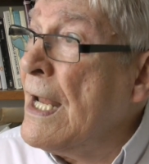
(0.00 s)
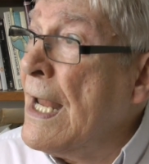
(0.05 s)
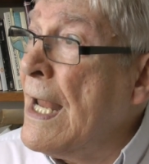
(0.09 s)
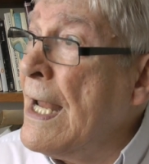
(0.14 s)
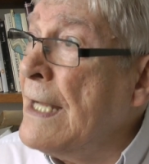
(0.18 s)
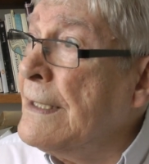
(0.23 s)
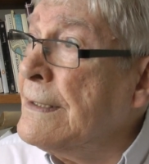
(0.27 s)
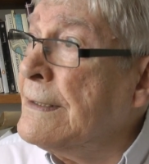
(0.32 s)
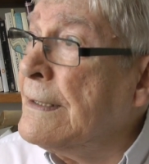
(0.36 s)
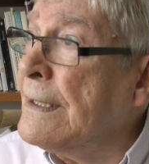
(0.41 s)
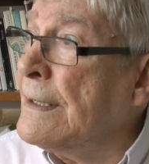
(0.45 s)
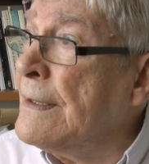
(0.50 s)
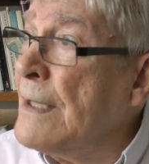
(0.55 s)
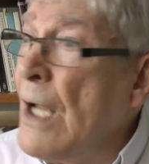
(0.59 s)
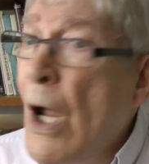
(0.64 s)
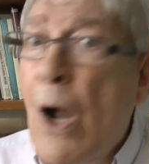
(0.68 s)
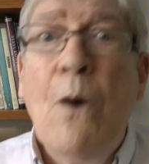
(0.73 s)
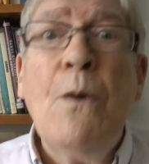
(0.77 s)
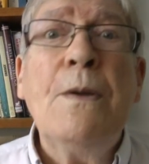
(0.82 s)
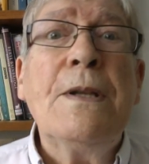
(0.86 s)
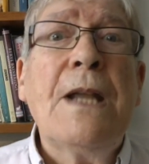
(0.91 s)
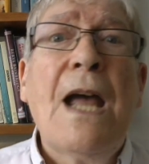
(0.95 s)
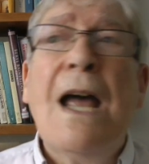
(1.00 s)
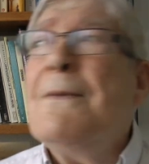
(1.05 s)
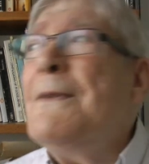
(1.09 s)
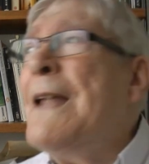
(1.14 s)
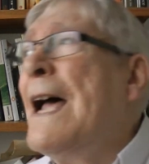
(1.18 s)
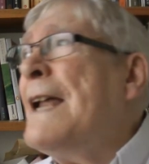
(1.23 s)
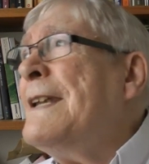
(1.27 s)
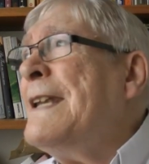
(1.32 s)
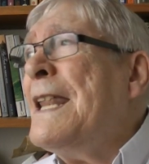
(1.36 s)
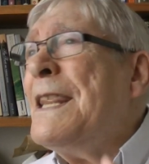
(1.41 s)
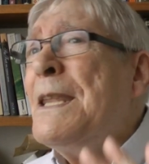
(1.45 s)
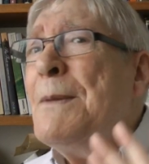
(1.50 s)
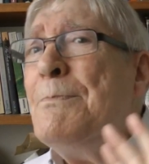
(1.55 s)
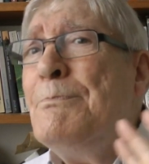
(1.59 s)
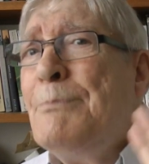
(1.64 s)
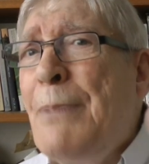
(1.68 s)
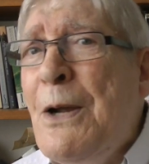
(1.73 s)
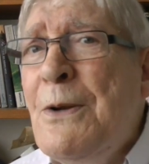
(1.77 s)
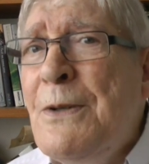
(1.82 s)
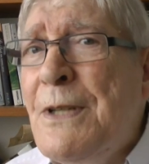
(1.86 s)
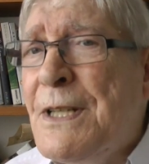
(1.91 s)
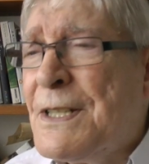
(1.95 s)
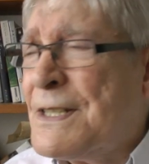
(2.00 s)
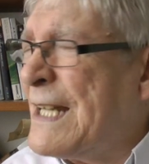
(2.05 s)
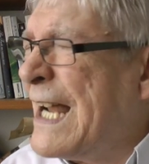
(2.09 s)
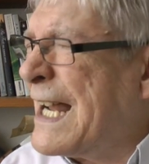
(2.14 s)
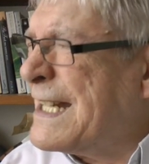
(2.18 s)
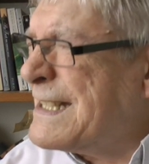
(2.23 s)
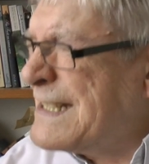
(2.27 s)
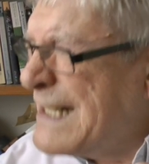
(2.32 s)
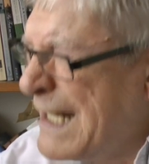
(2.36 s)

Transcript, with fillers: And uh, oh, and, and, another bonus.